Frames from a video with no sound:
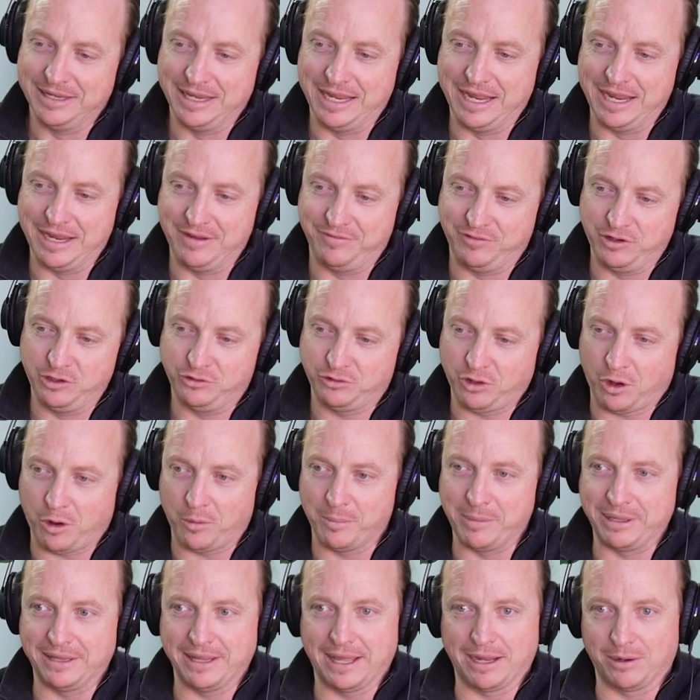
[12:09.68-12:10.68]
If you told
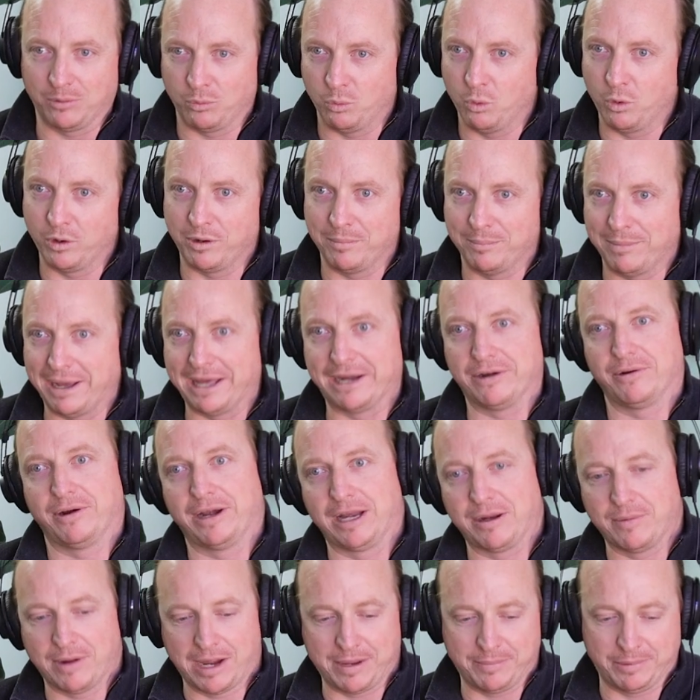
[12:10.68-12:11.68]
me that, it wouldn't matter
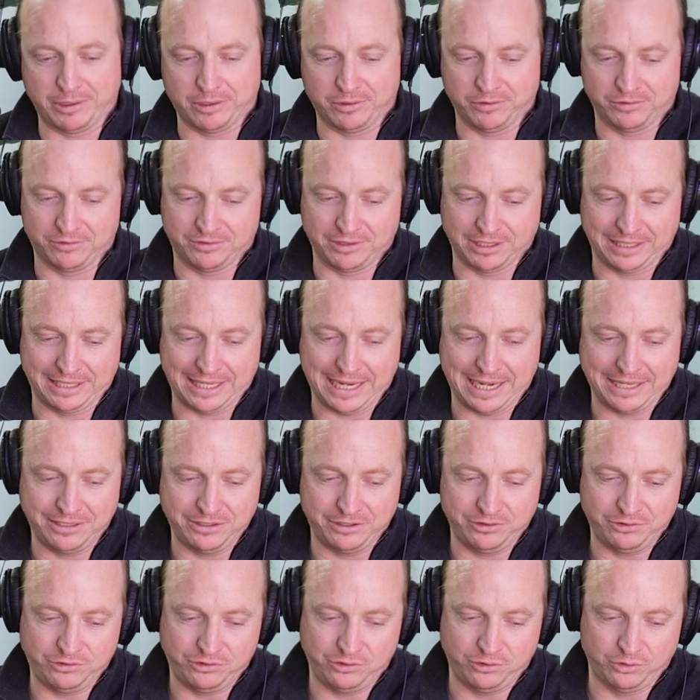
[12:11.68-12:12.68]
anyway, because the
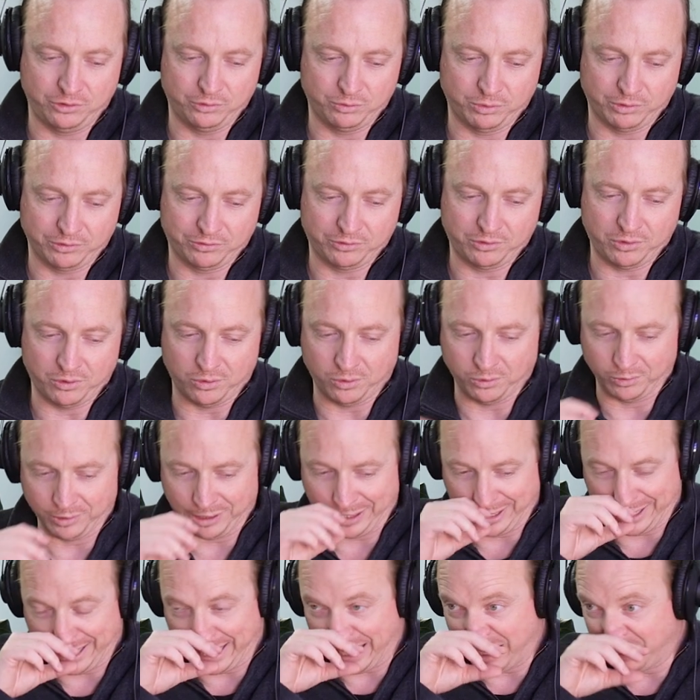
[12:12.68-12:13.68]
lenders use what's called a
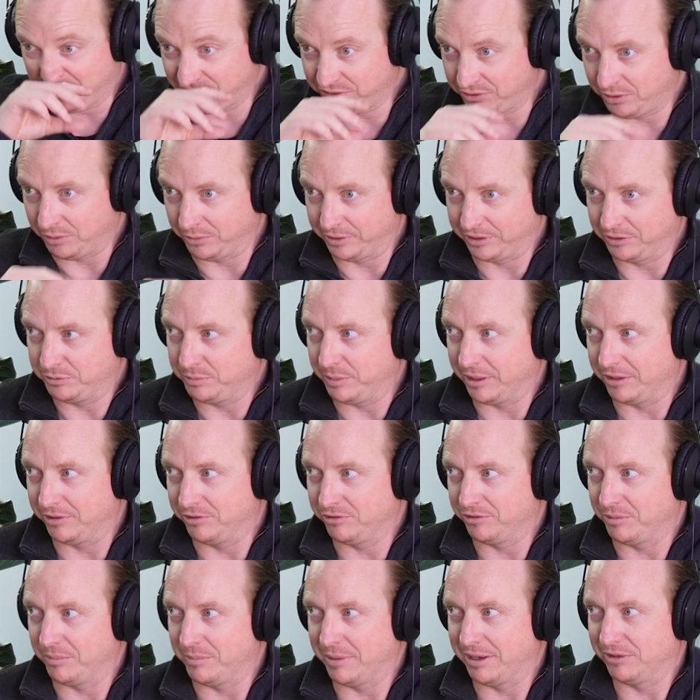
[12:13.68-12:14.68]
household
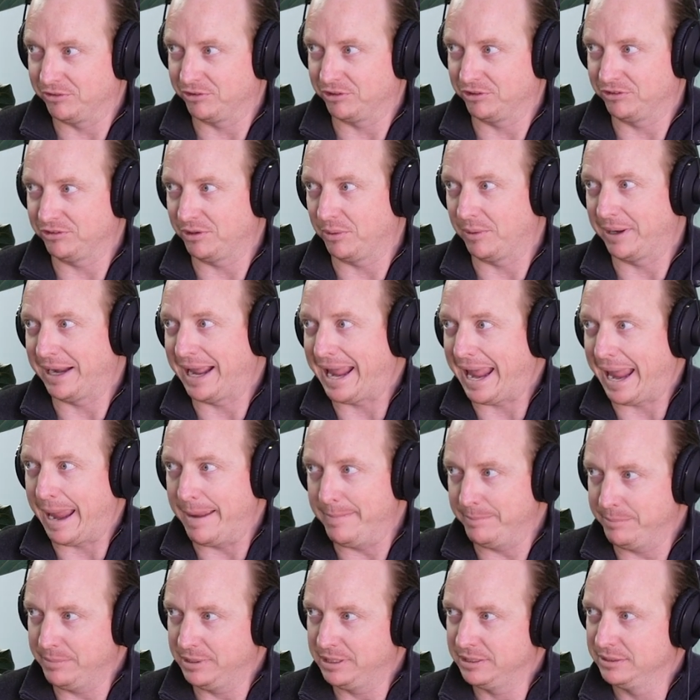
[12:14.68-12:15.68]
expenditure measure, so a
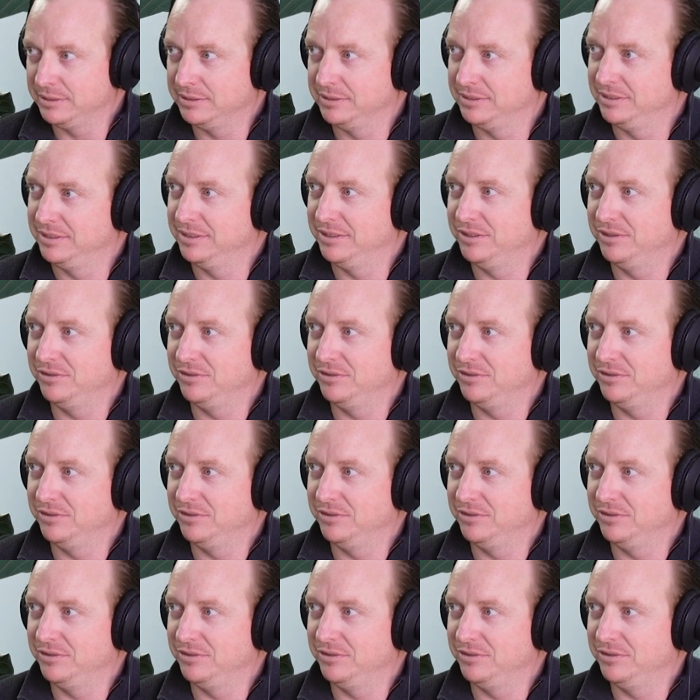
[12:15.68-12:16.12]
HEM. Yeah.